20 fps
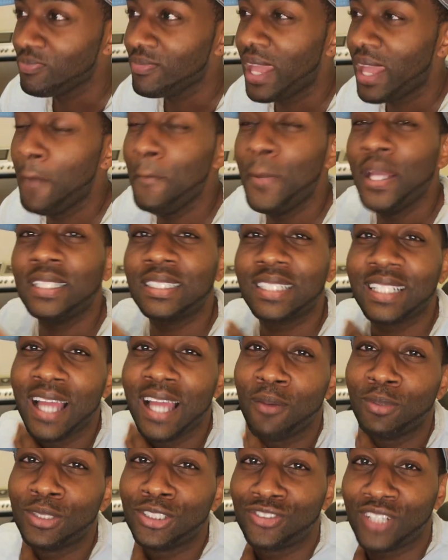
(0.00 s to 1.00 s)
And basically, I
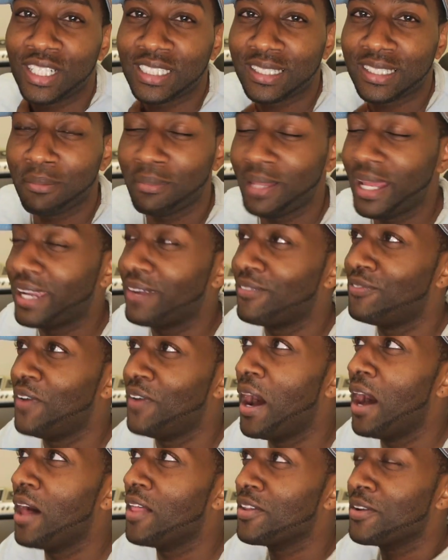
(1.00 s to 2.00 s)
would dress up like a
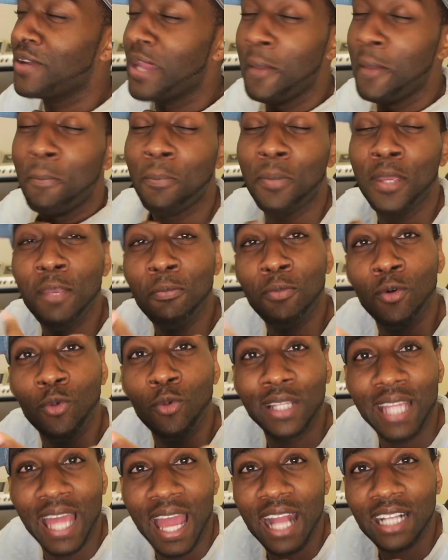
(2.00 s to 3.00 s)
father, and people
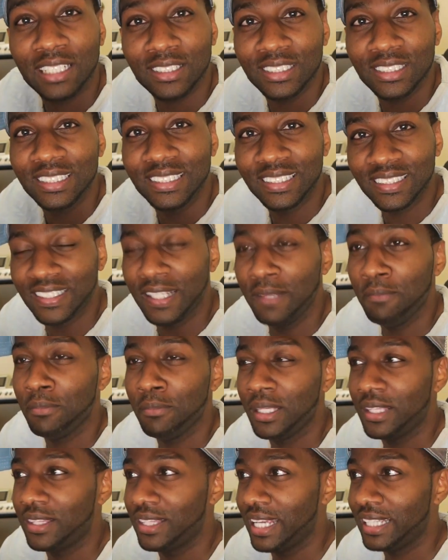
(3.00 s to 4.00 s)
would actually send
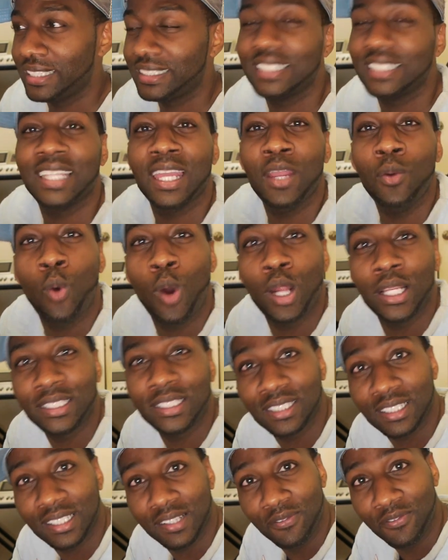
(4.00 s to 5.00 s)
me things that they wanted
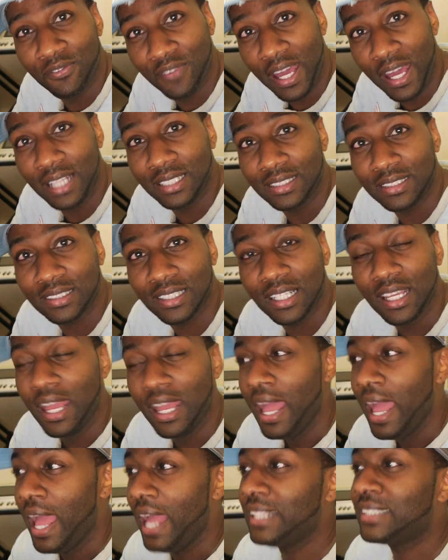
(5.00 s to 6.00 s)
to confess.
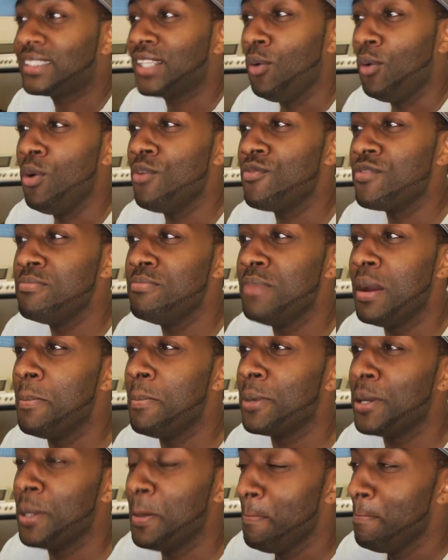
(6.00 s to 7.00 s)
And someone
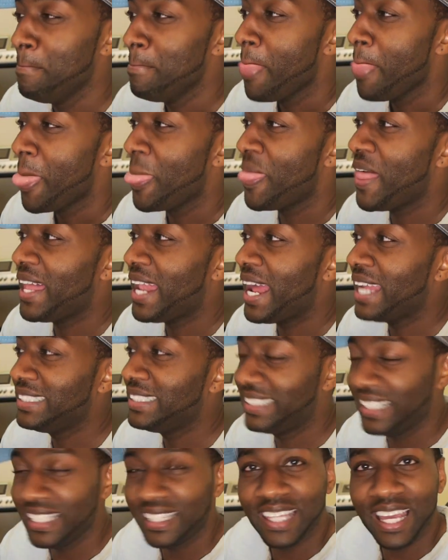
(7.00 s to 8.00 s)
remembered that I
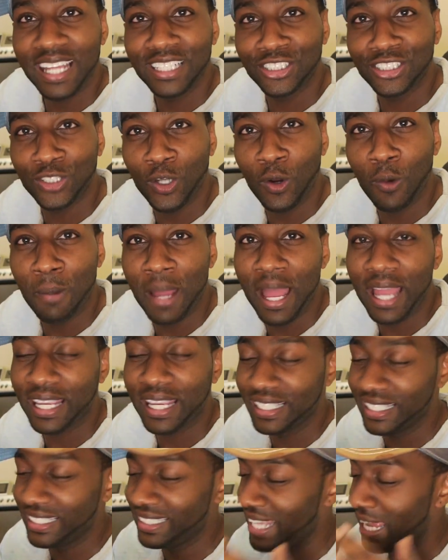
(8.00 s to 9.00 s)
did that show back
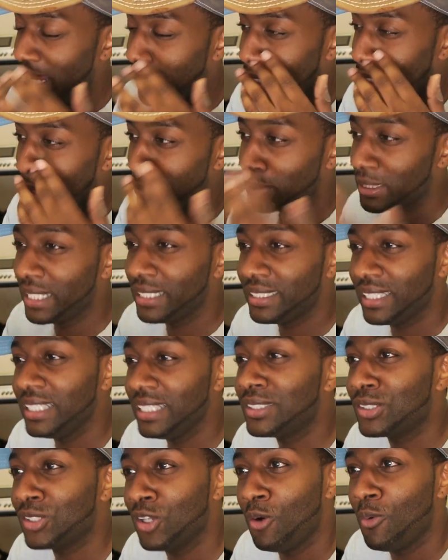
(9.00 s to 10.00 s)
in the day, and they was like,
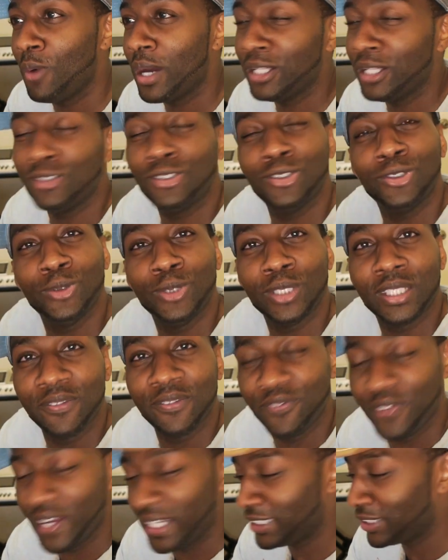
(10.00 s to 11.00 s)
"DeStorm, why don't you do the
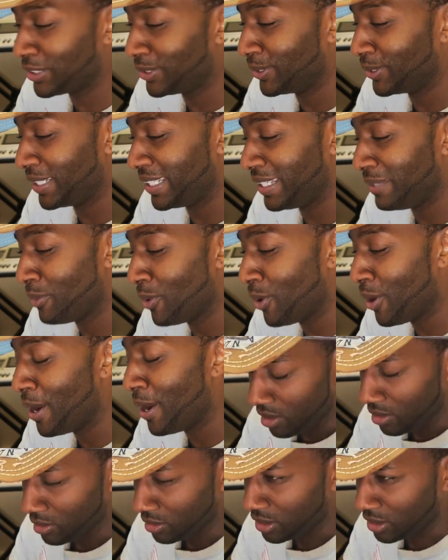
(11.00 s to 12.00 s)
confessional
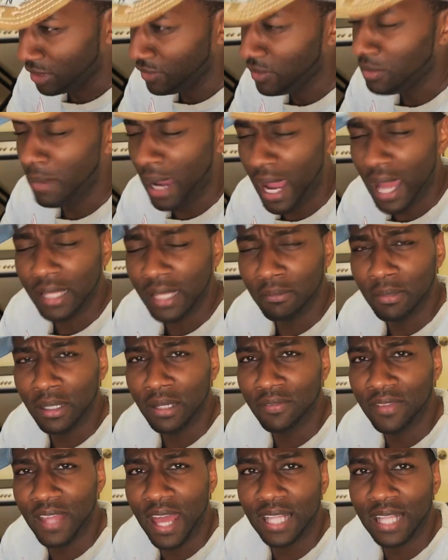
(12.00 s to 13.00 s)
anymore?" She reminded me
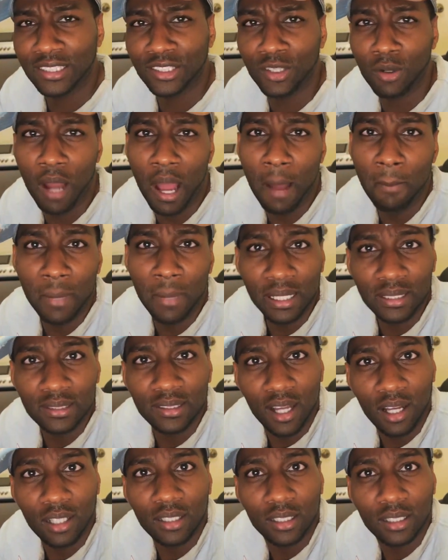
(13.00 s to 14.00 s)
of that, so I may
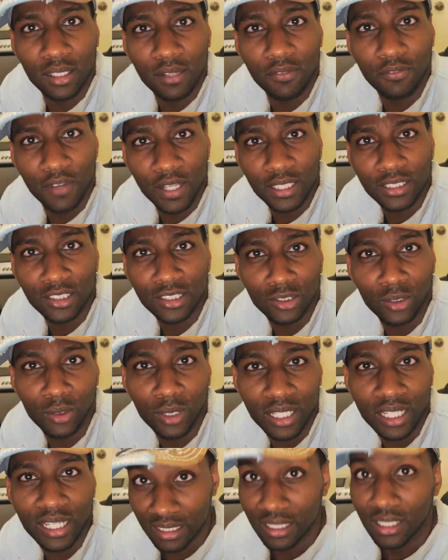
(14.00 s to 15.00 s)
start the confessional
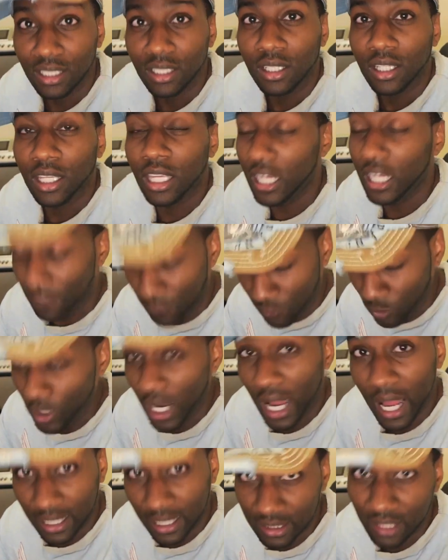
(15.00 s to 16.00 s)
again. If you
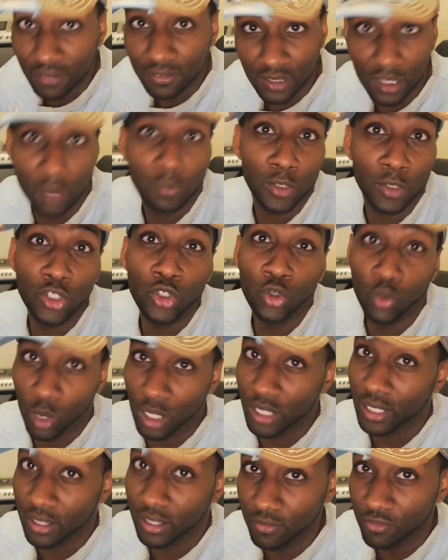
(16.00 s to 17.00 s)
guys have something you
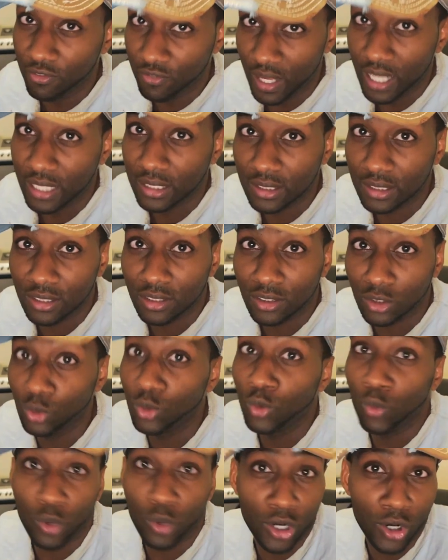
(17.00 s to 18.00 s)
want to confess to
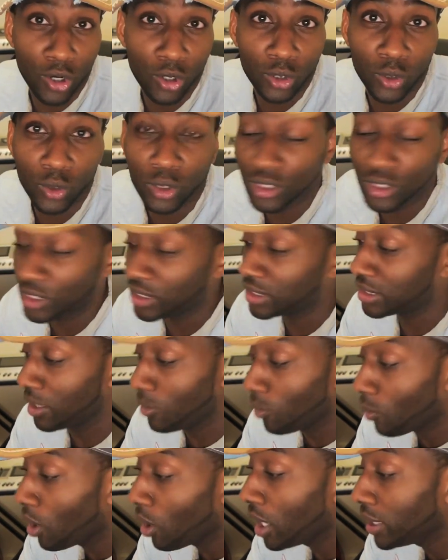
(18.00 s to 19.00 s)
the world or to
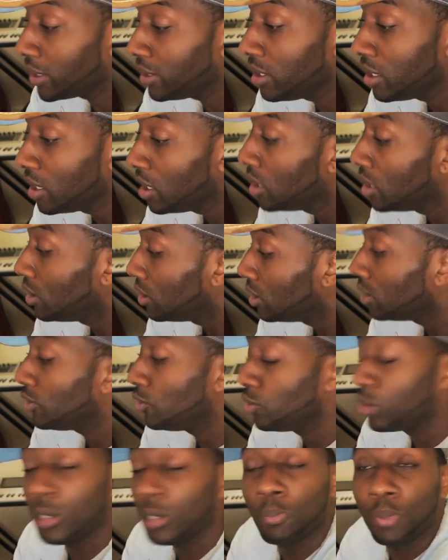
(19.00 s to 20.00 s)
someone,
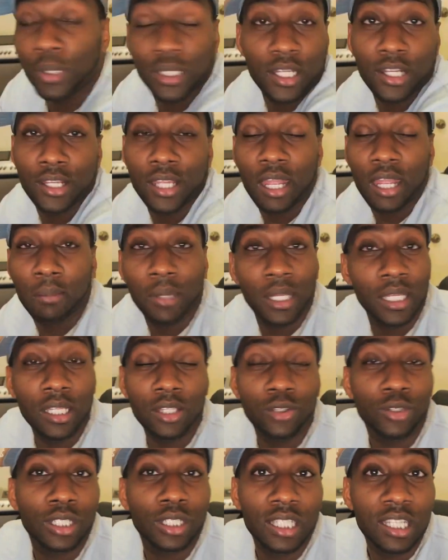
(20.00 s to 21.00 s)
you can put their name in it.
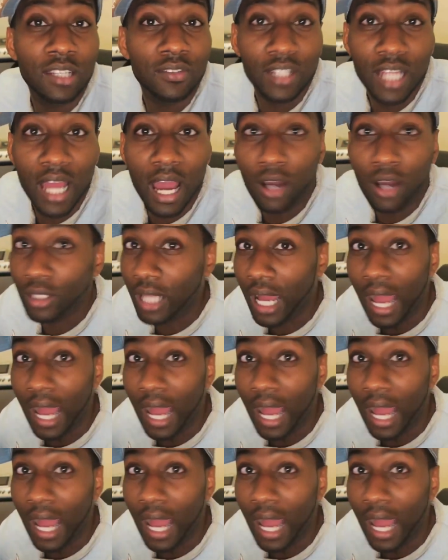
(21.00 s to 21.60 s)
You can leave it out.